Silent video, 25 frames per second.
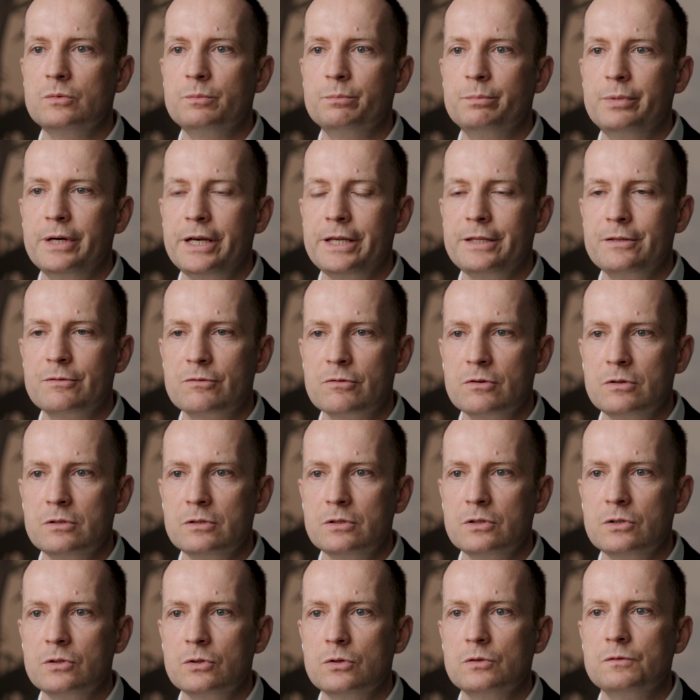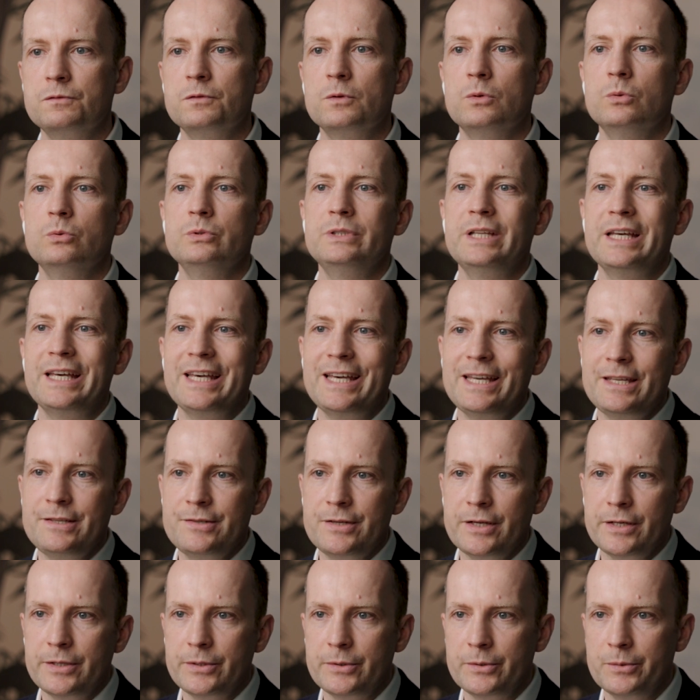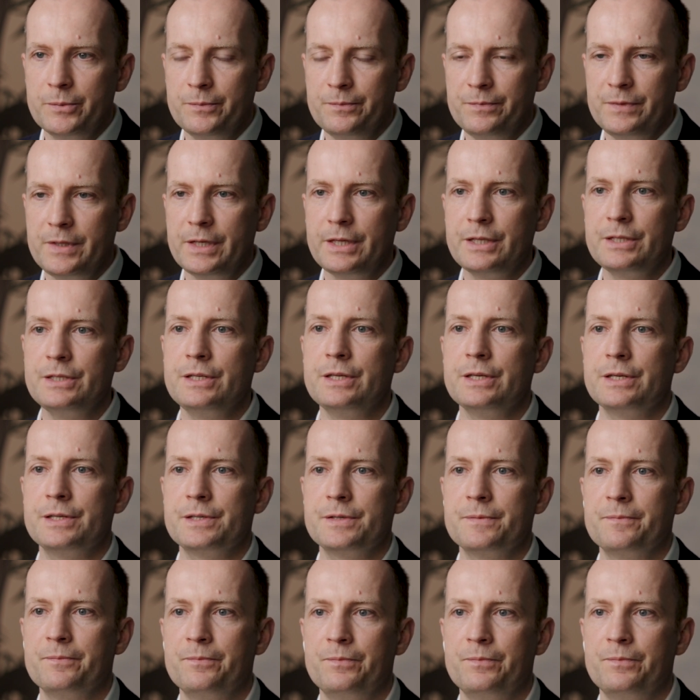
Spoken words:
bedrock of all the agile techniques.